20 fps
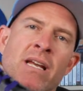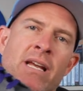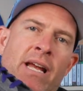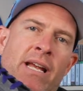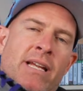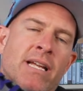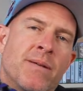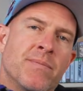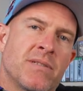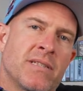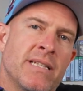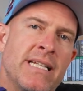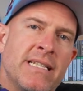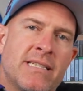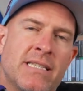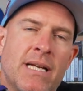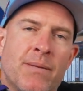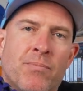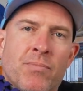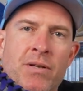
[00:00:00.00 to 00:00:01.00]
It comes
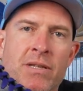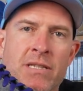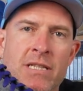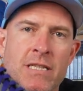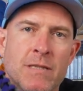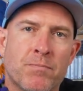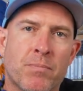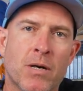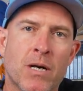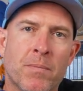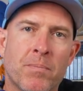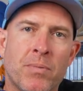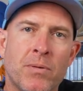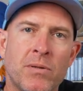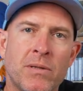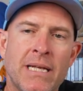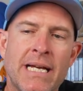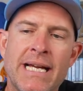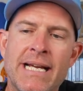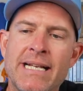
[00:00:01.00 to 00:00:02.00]
laced up with this
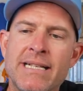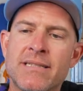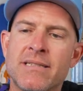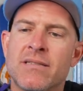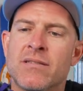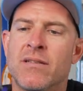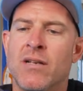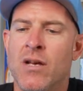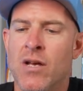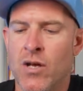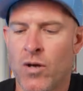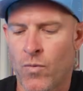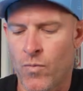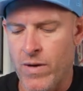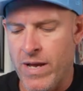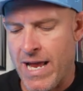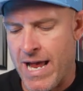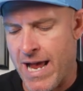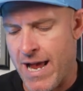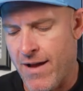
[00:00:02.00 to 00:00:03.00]
purple lace.
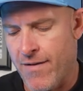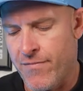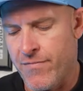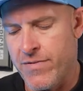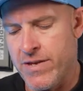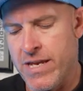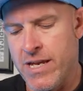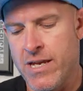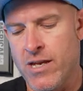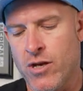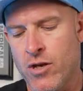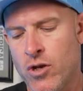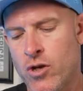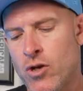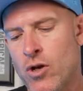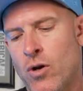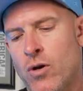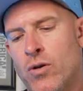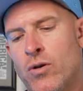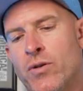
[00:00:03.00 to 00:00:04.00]
We have the
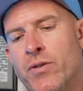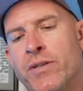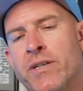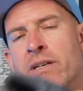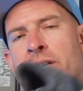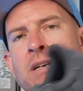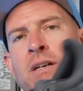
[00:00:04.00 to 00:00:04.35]
gold